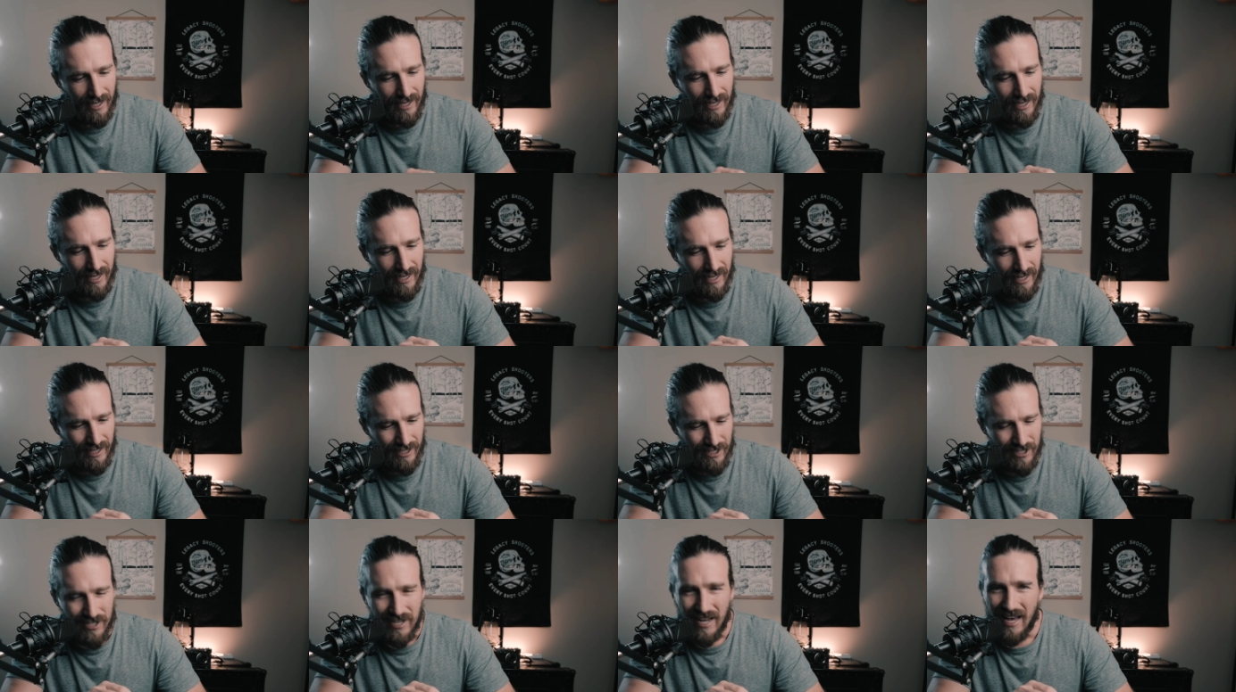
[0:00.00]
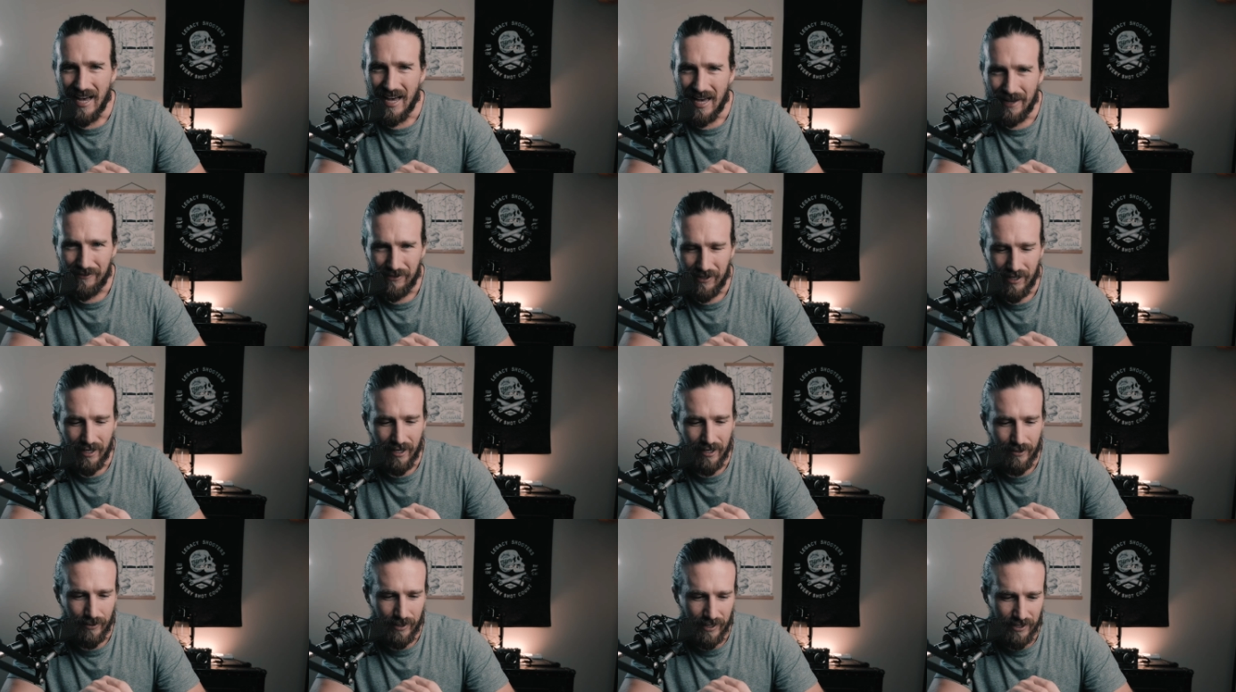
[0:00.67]
and just haven't
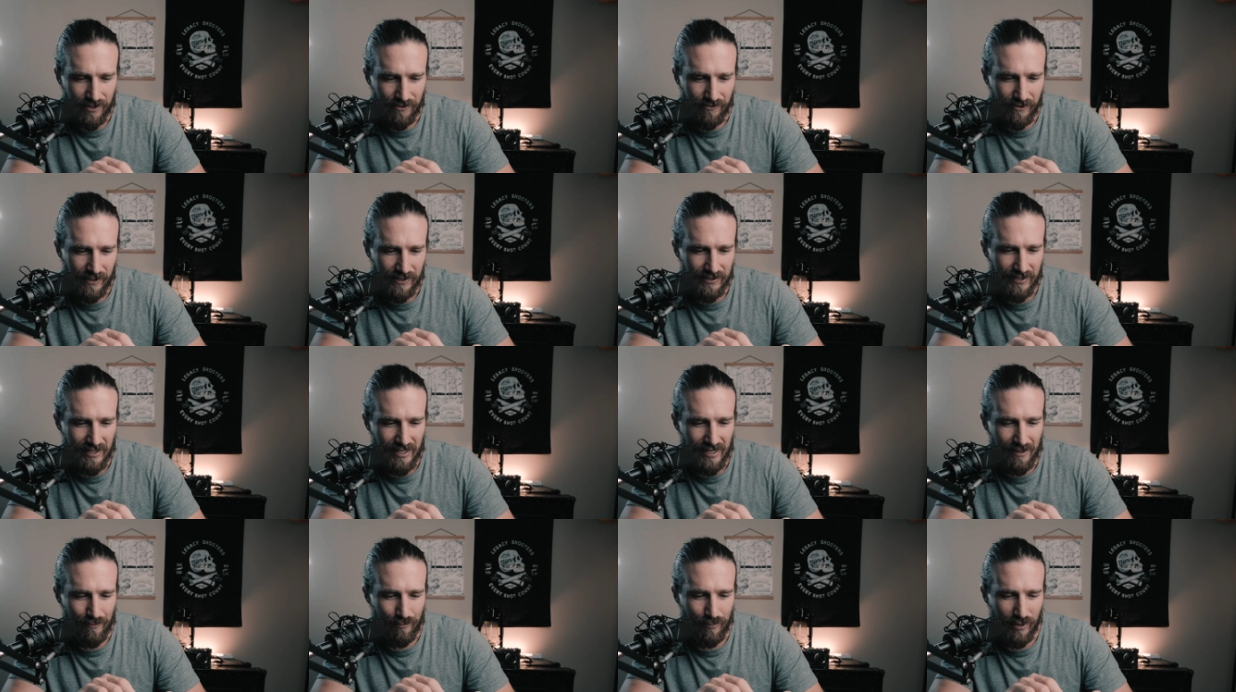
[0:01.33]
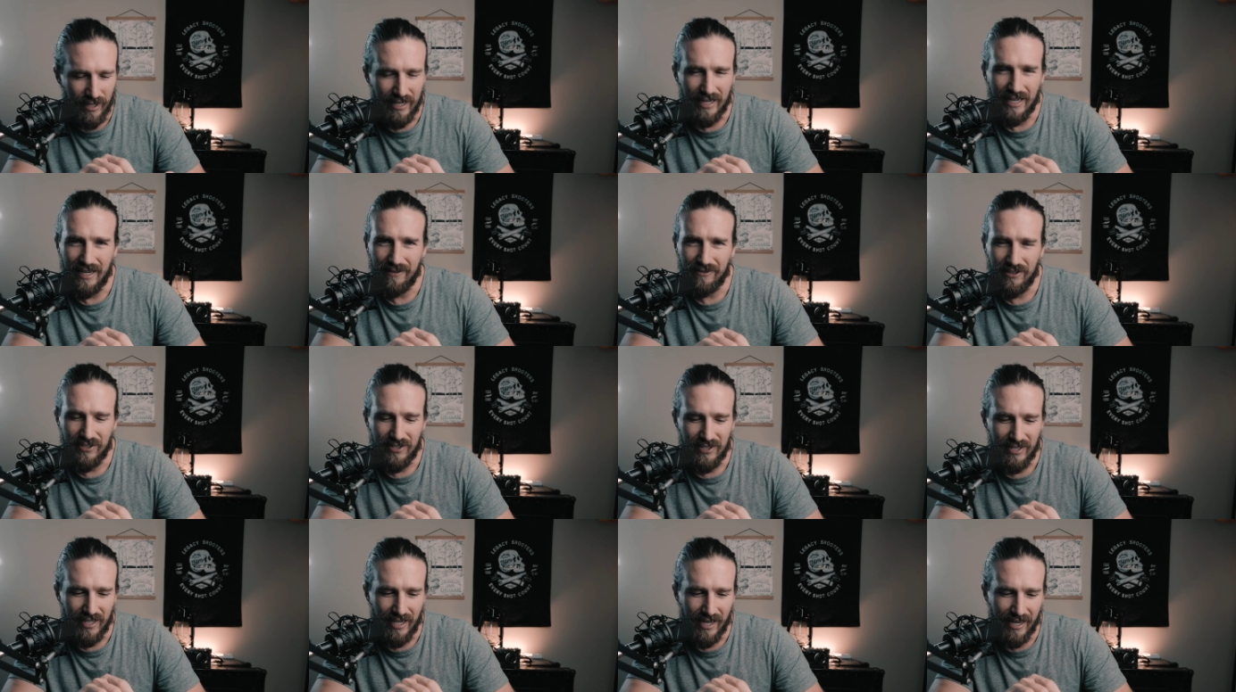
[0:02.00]
gotten around to fixing it, but I've
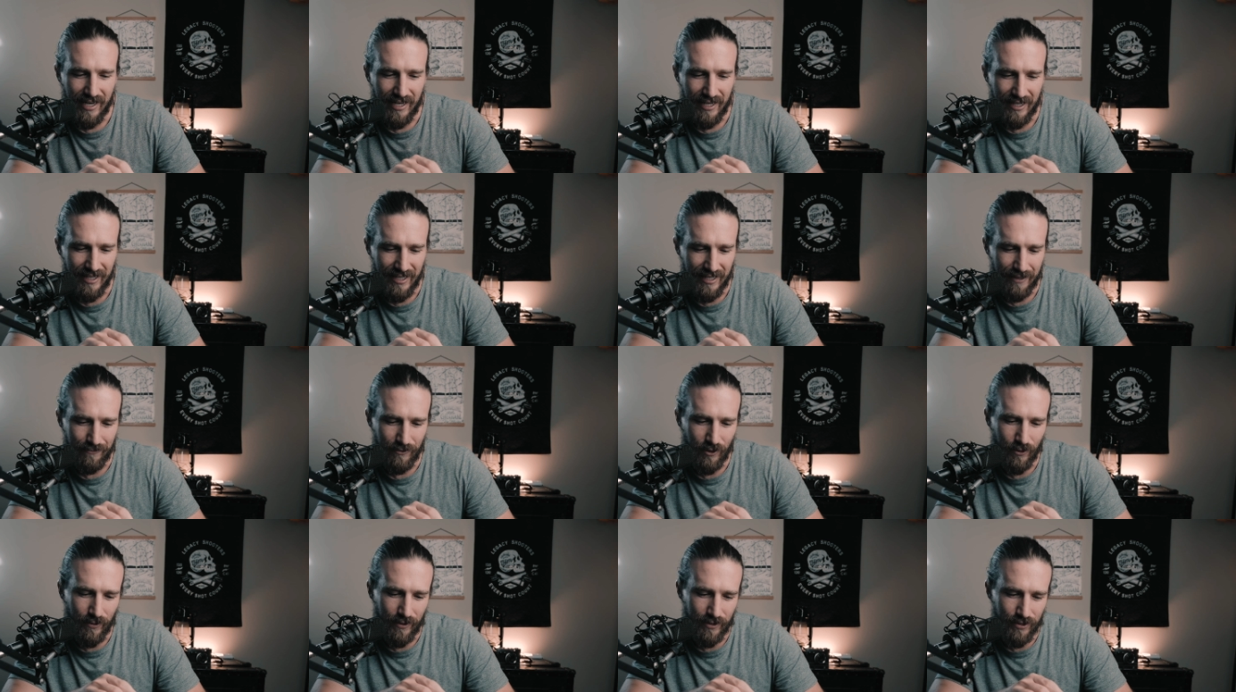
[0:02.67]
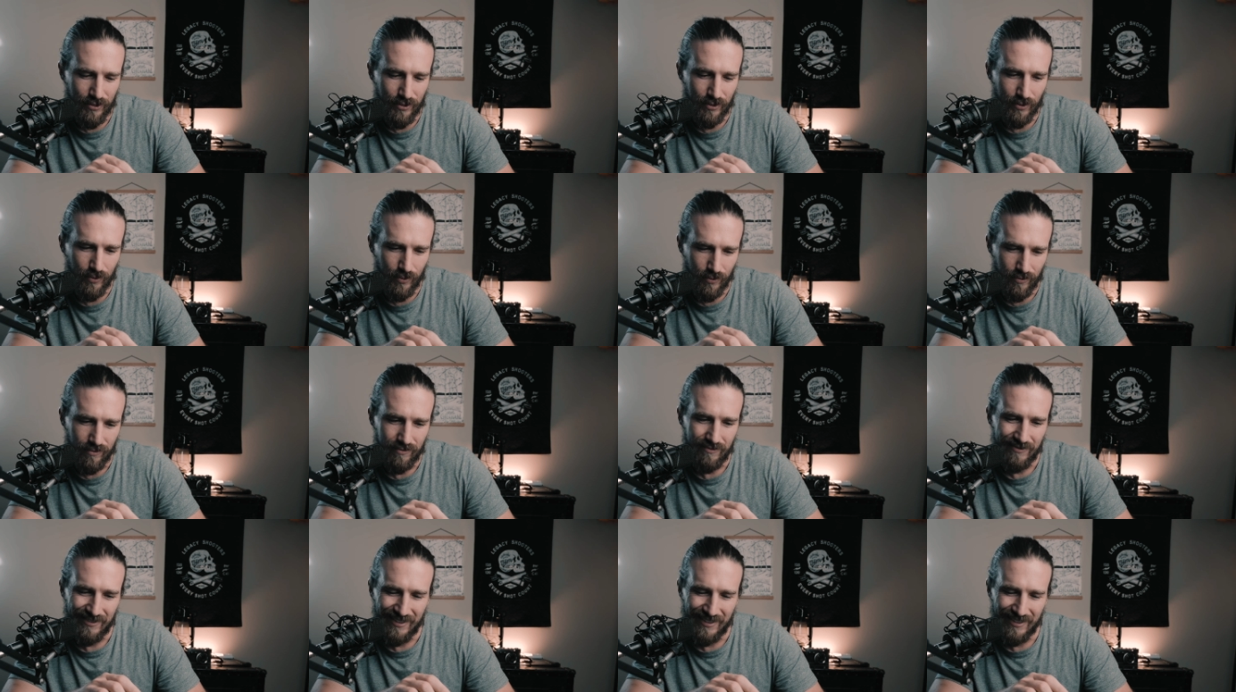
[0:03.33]
decided I'm going to